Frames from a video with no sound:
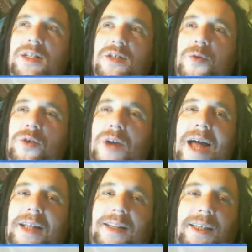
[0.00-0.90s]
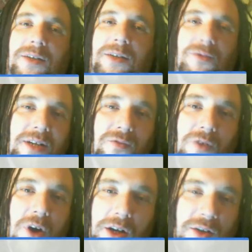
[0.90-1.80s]
of morality and right and
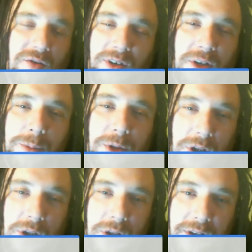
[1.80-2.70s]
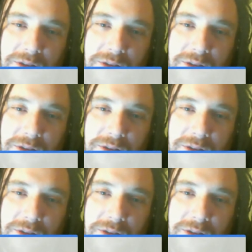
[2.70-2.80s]
wrong is very blurred.